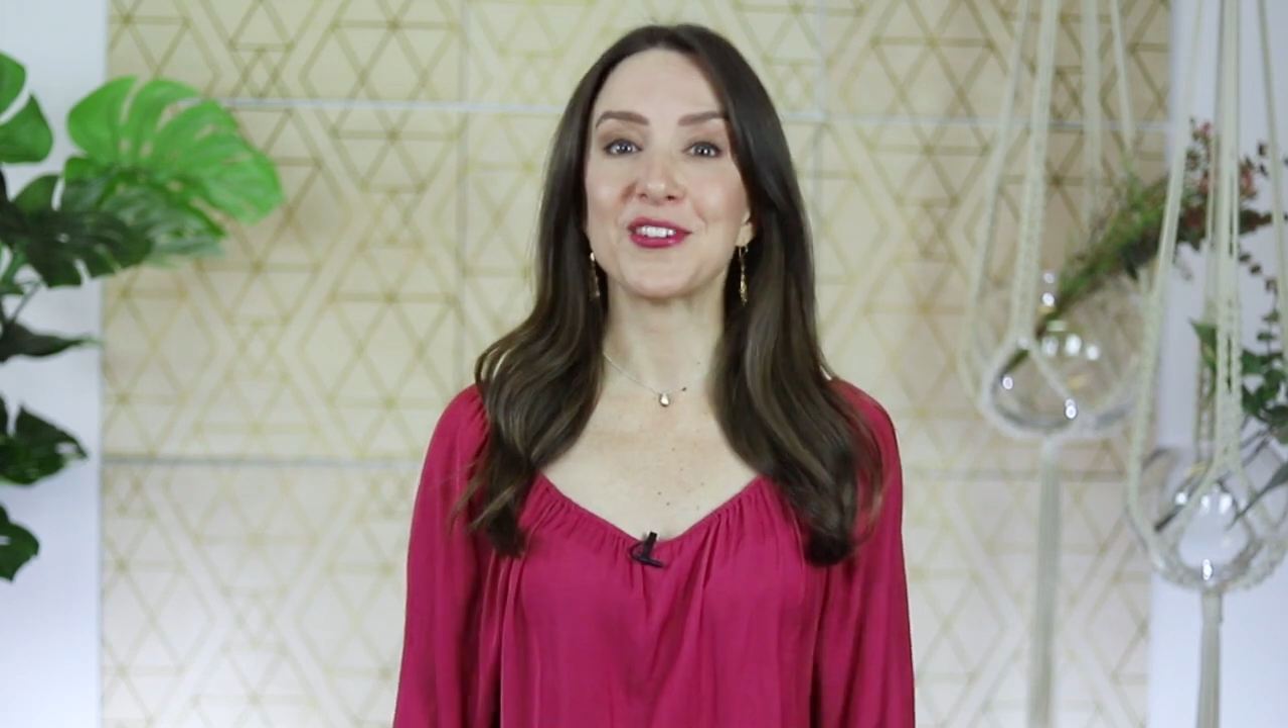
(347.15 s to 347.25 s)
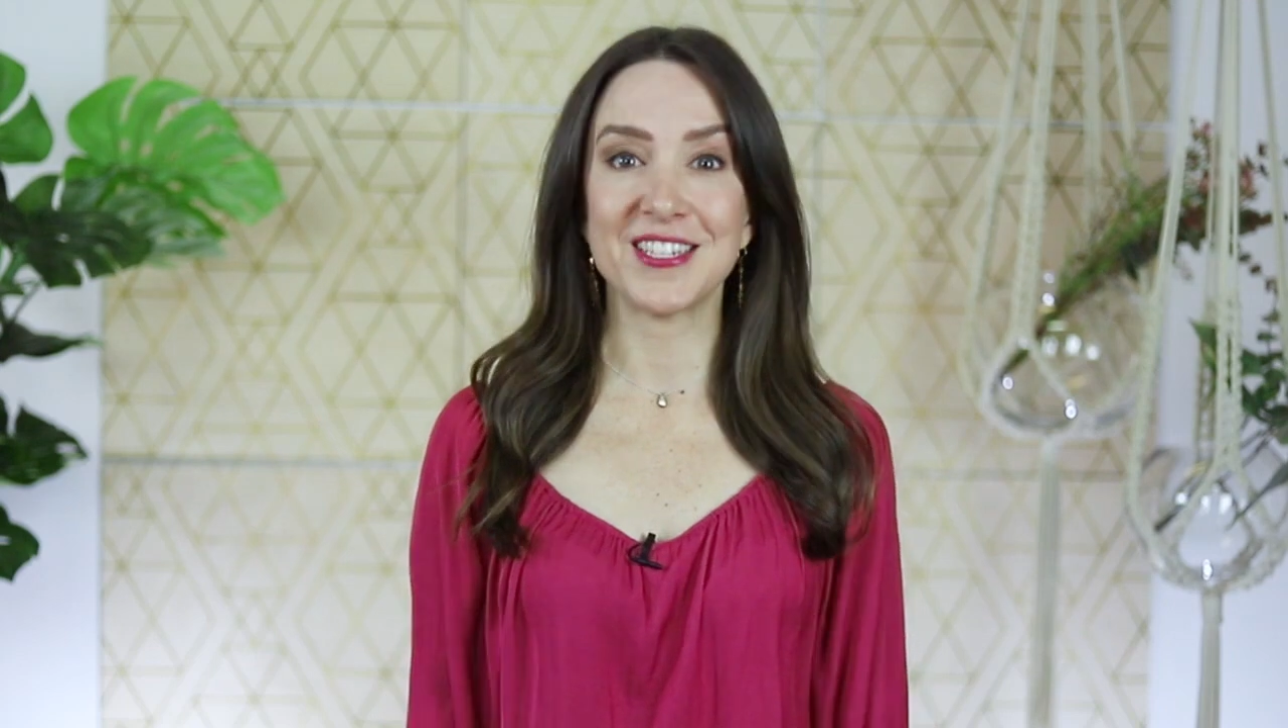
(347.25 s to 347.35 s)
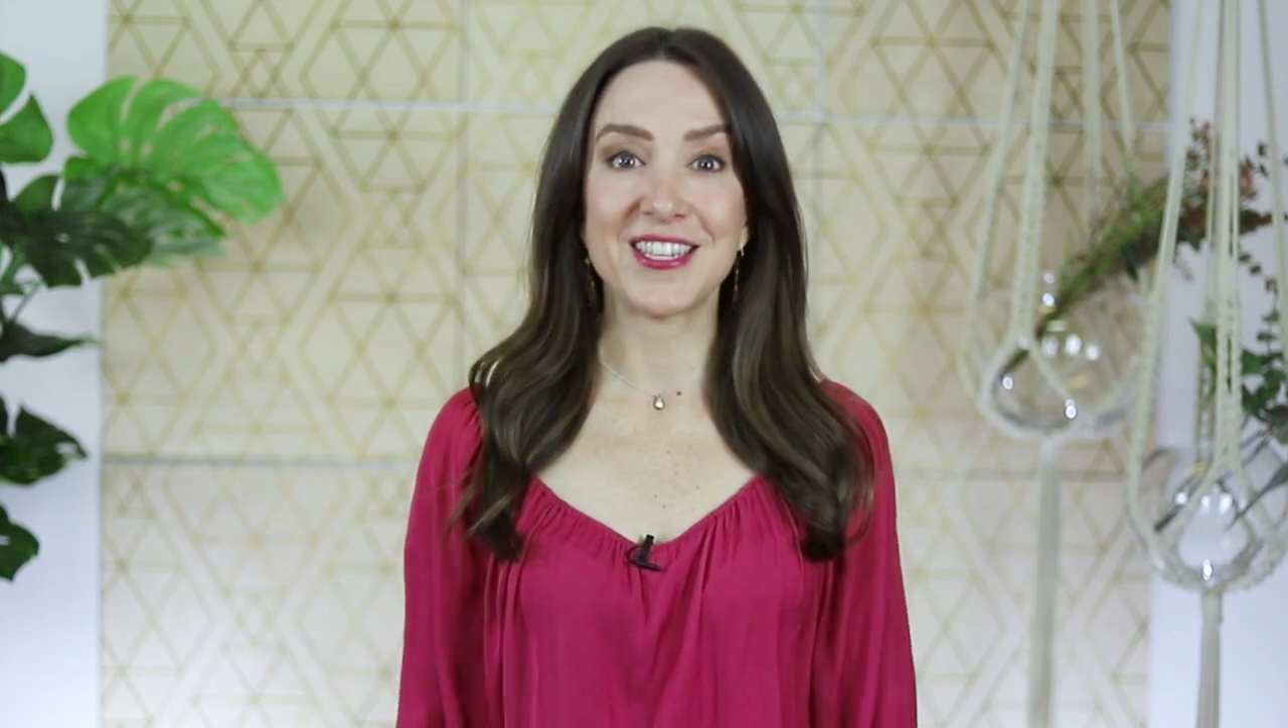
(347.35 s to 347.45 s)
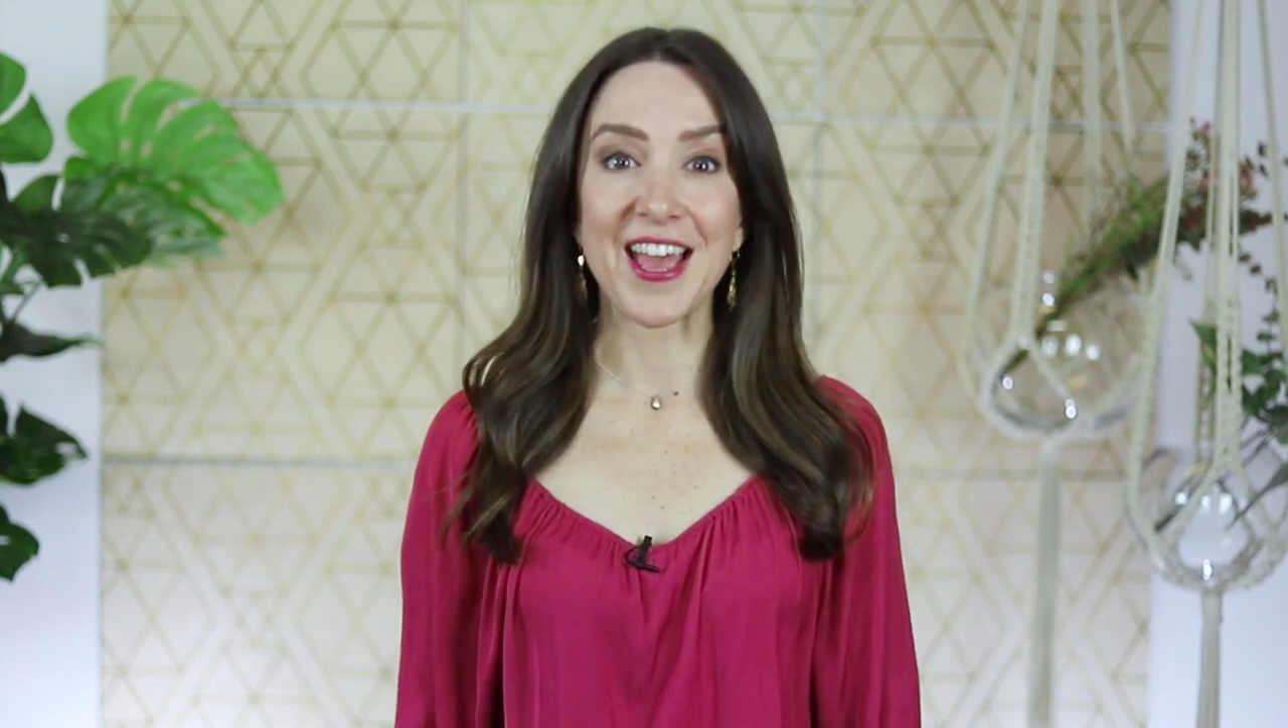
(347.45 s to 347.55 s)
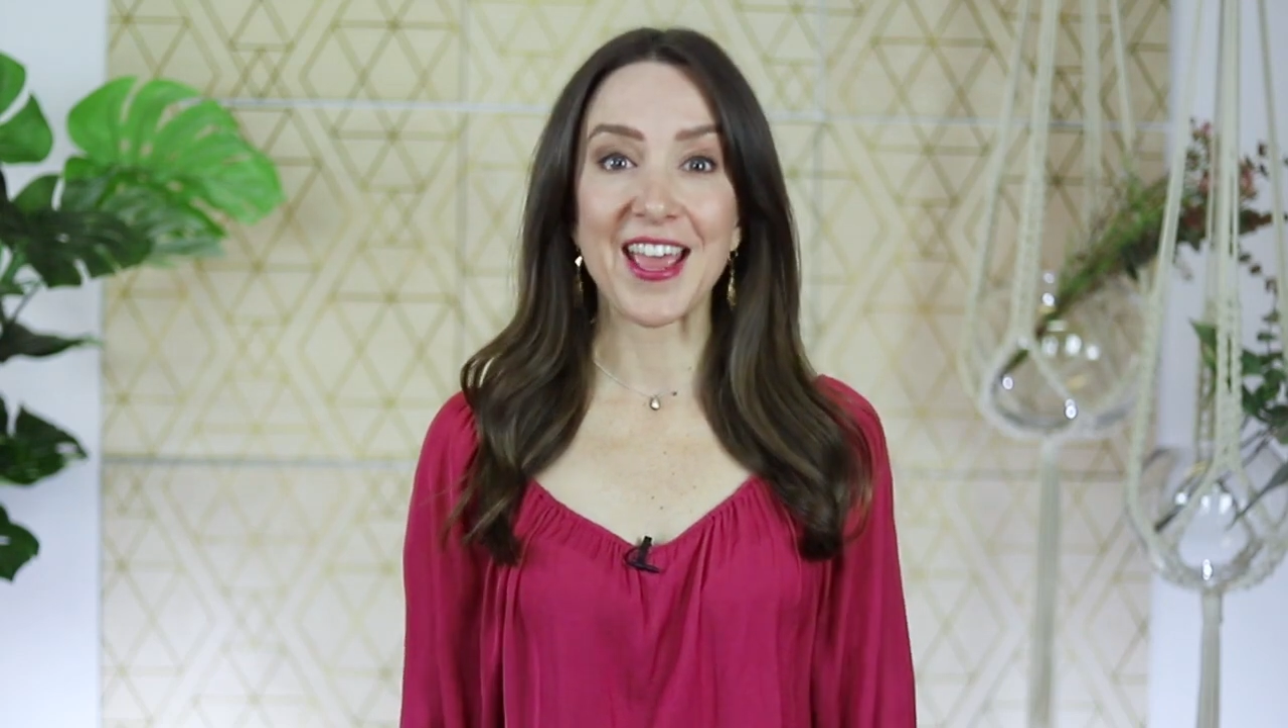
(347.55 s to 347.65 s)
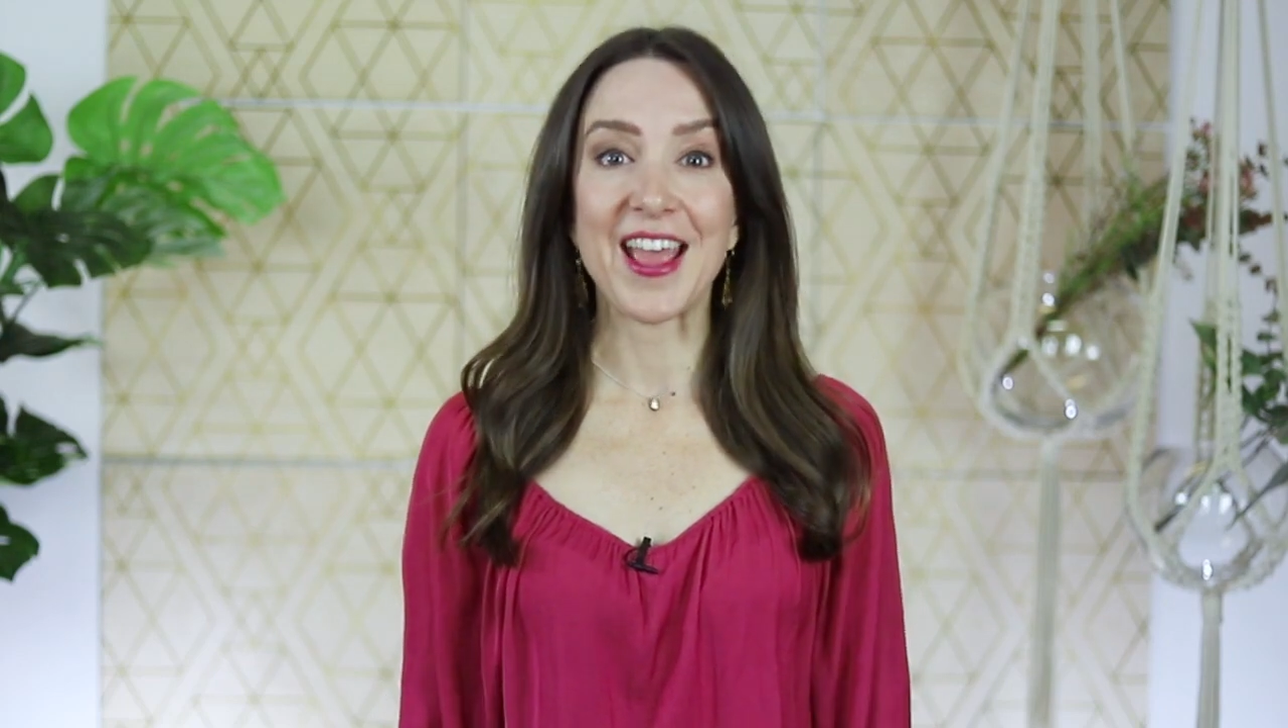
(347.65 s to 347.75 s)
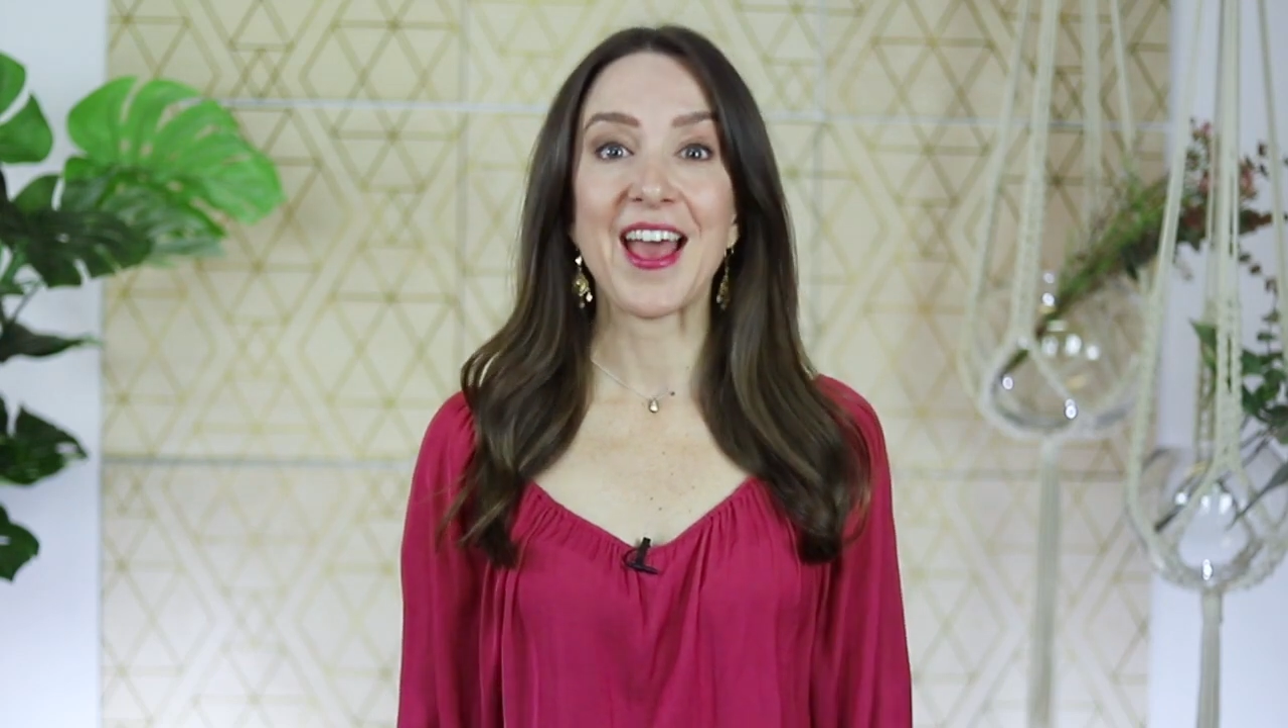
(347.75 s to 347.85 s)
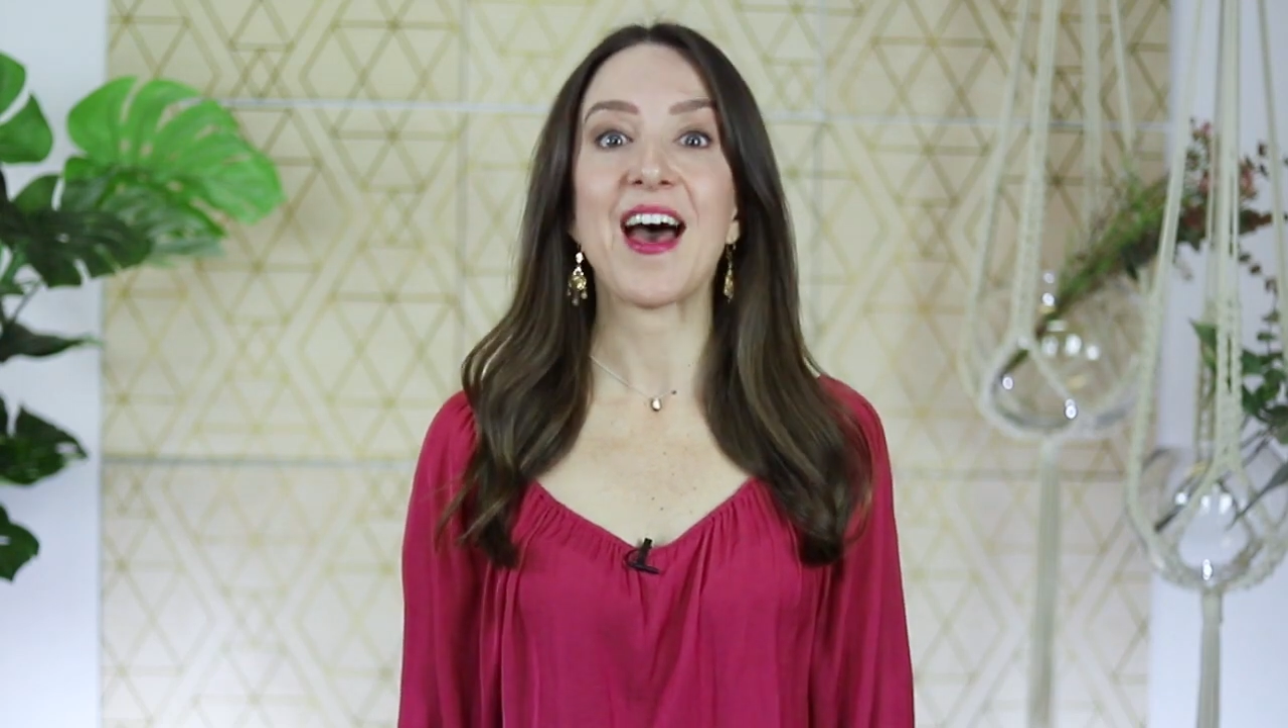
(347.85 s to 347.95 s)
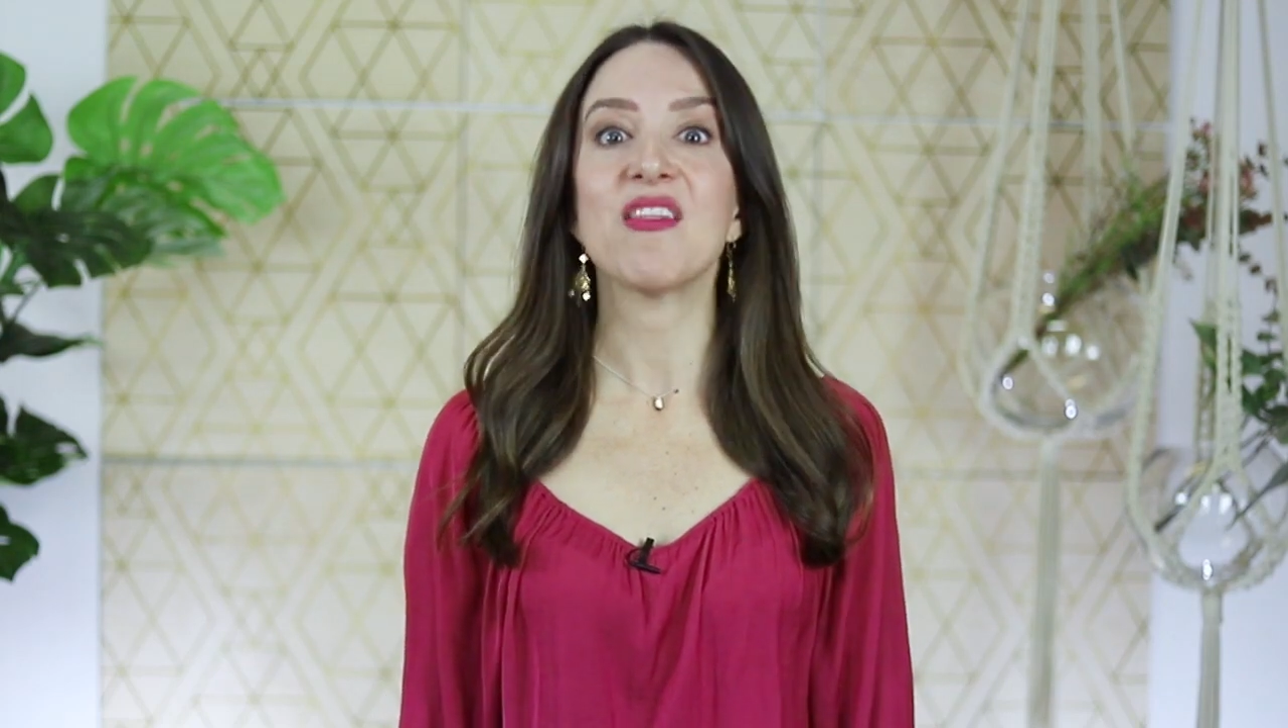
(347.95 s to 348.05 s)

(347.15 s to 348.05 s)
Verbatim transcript: for today.